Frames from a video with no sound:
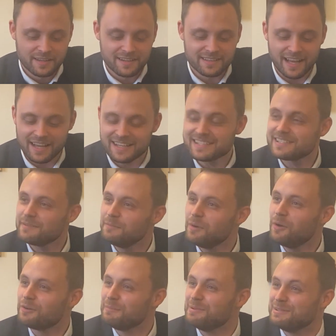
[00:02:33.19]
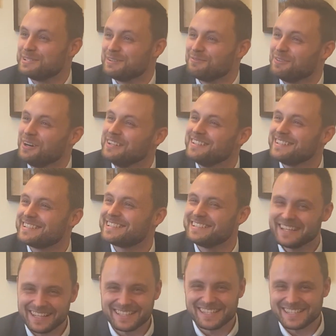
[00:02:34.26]
That is a more abusive one that
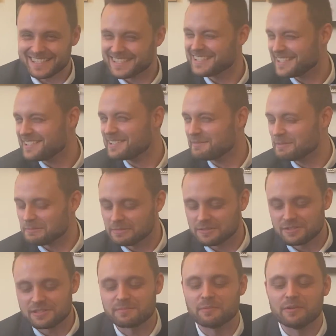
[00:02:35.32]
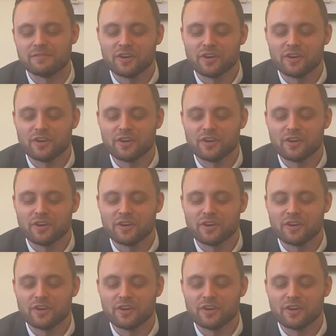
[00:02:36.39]
sneaked into the system, and we'll just move